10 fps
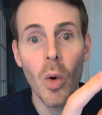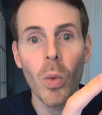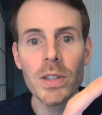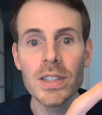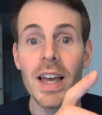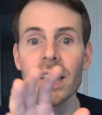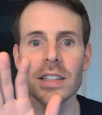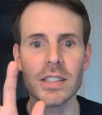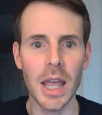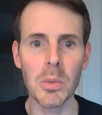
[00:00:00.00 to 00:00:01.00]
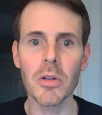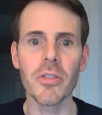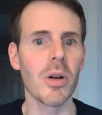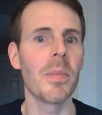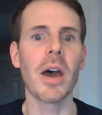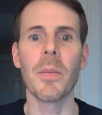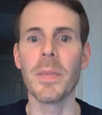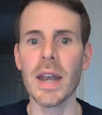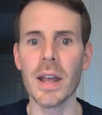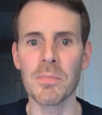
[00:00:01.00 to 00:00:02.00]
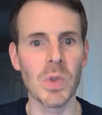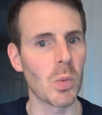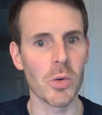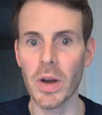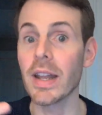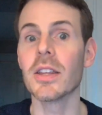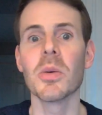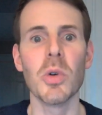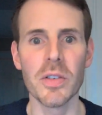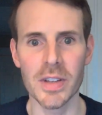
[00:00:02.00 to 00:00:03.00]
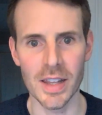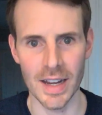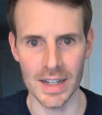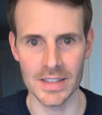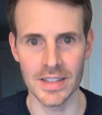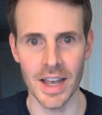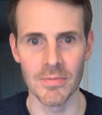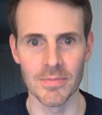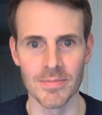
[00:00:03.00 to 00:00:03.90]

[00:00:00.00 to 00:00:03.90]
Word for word: Once that is stable for about a minute, we're ready to move to the next step.